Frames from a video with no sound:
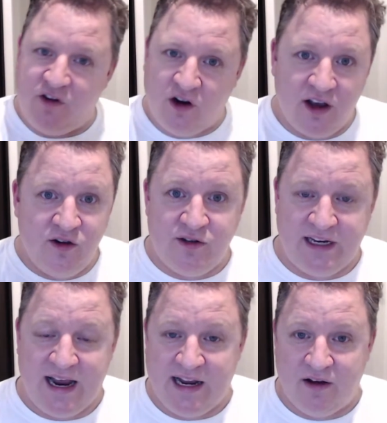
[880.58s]
If you're not
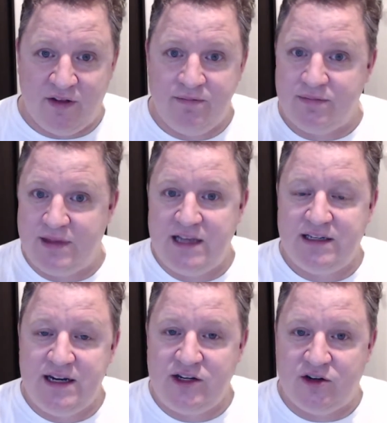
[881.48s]
using any of them, there's
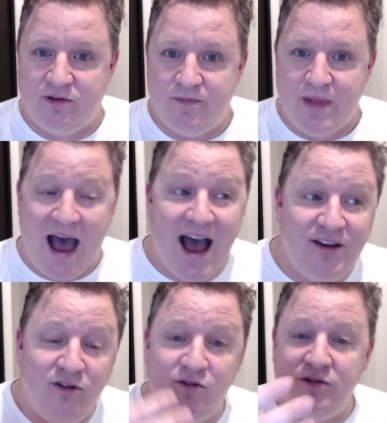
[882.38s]
an issue. Are
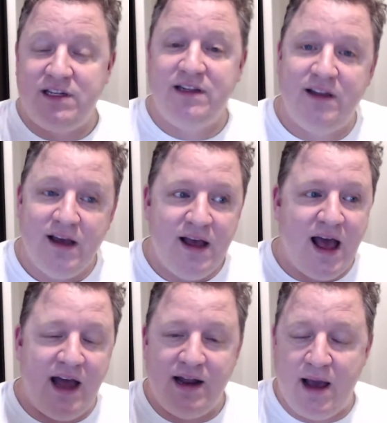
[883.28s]
you using
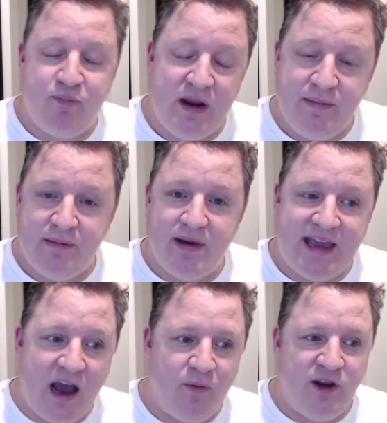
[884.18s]
a premium
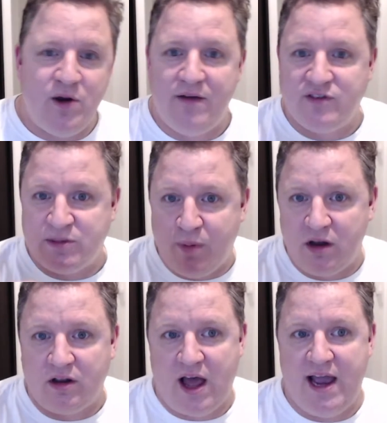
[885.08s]
account where you have
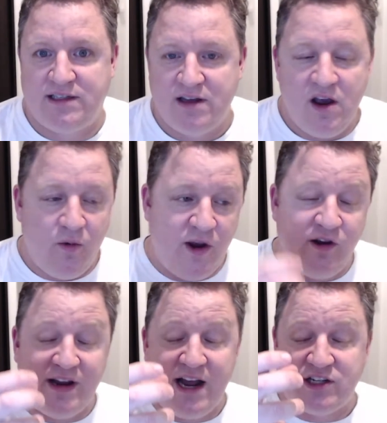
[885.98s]
spotlights, where
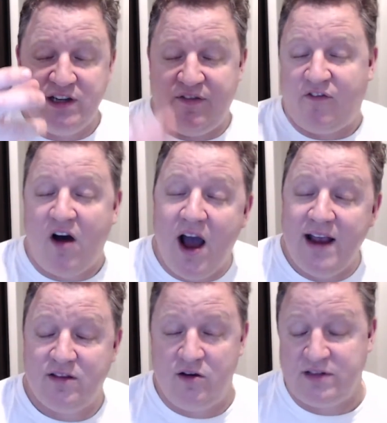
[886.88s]
you can actually
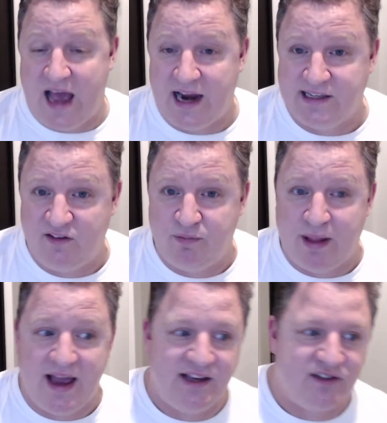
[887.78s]
find those active
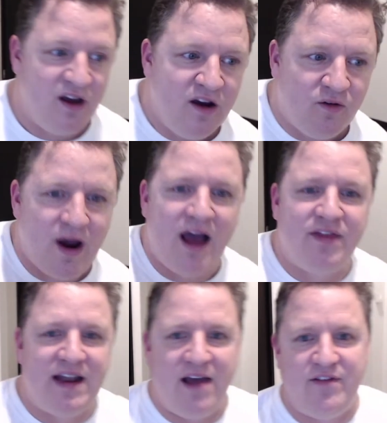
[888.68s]
players
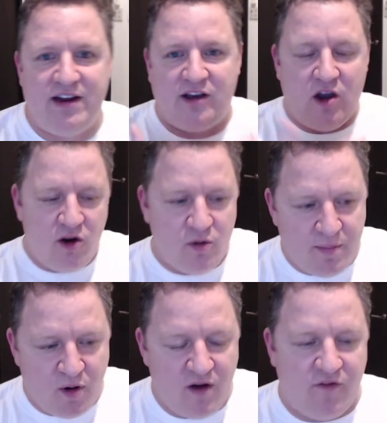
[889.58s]
rather than having to go to
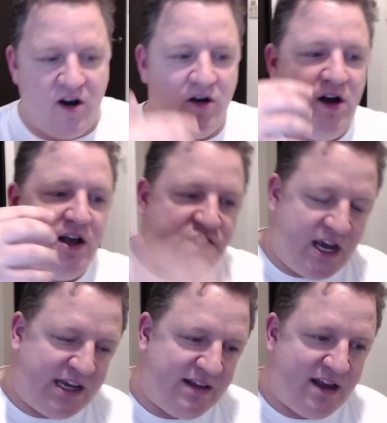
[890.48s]
a profile,
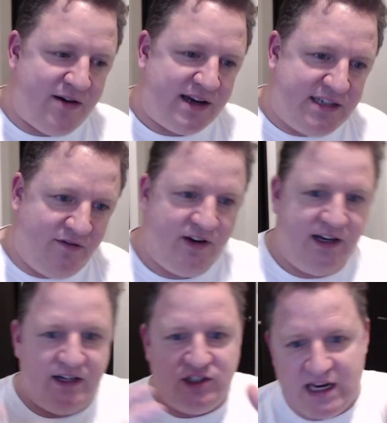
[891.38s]
checking their
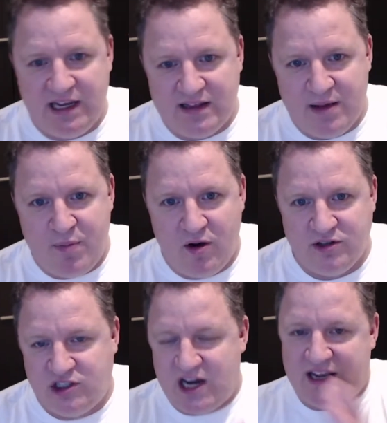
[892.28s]
activity, checking their
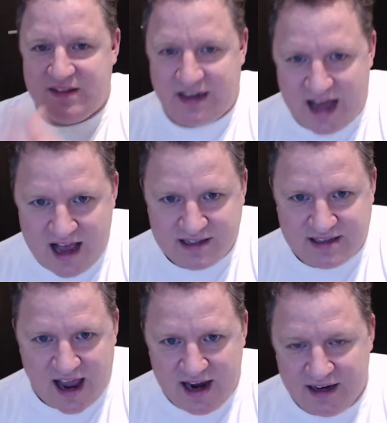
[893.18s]
posts, checking the
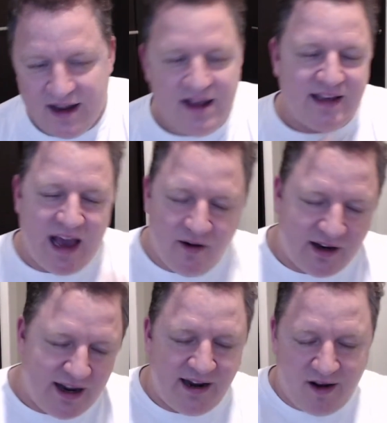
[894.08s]
last date,
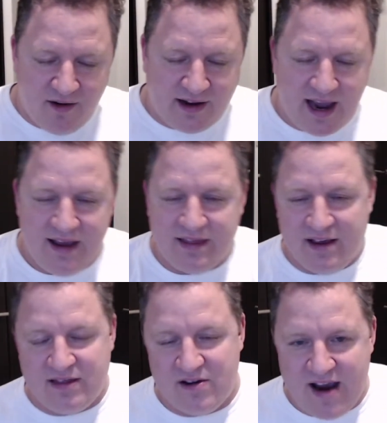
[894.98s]
calculating, okay,
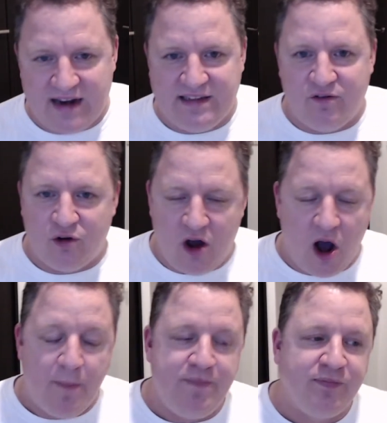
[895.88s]
they're active or
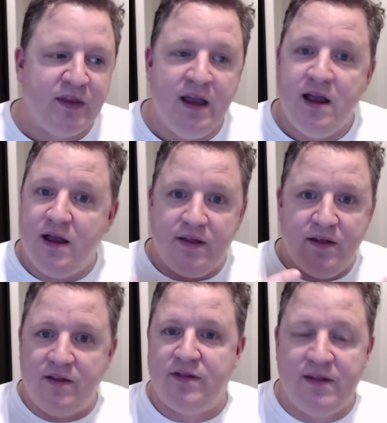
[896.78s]
not?
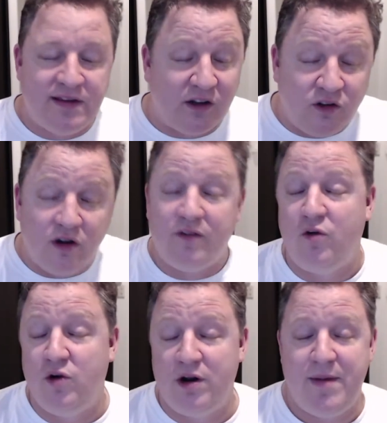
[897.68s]
There's a lot
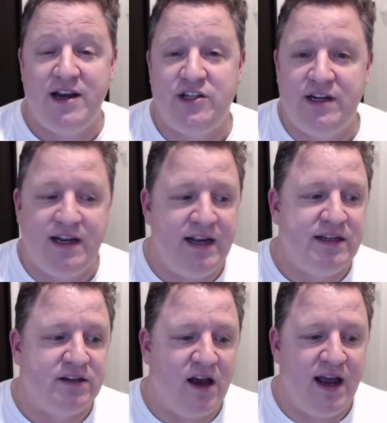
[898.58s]
of automation
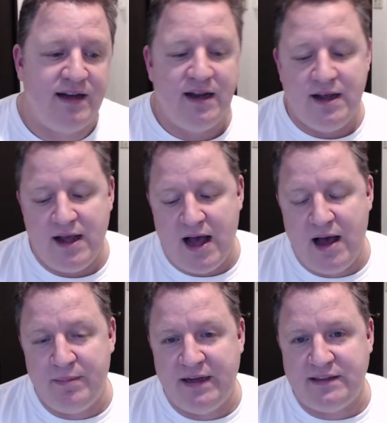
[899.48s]
inside
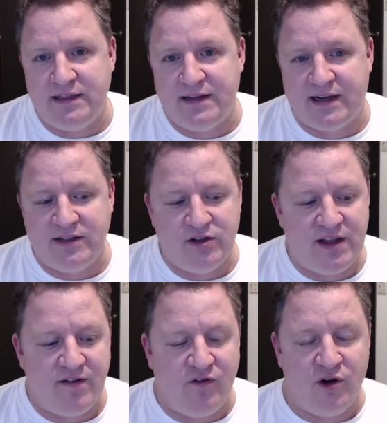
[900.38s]
LinkedIn that can do
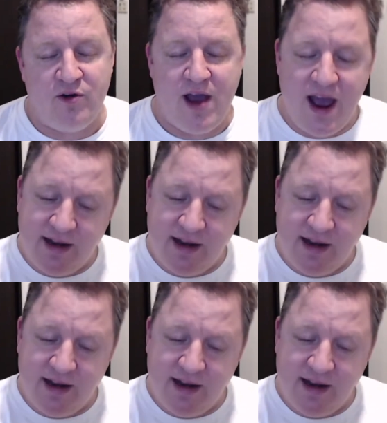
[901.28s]
that for you.